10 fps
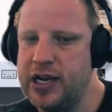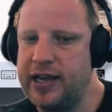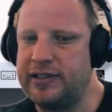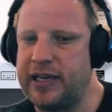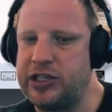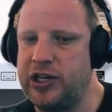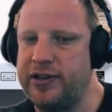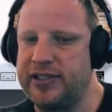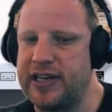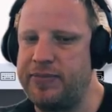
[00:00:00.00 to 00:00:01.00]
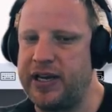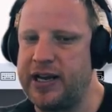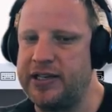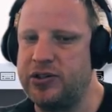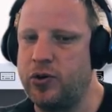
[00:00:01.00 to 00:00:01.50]
essentially the same thing I
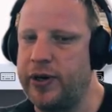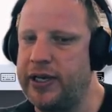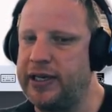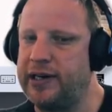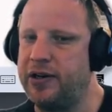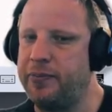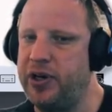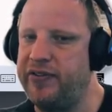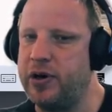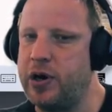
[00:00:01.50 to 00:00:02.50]
saw in Kindle Preview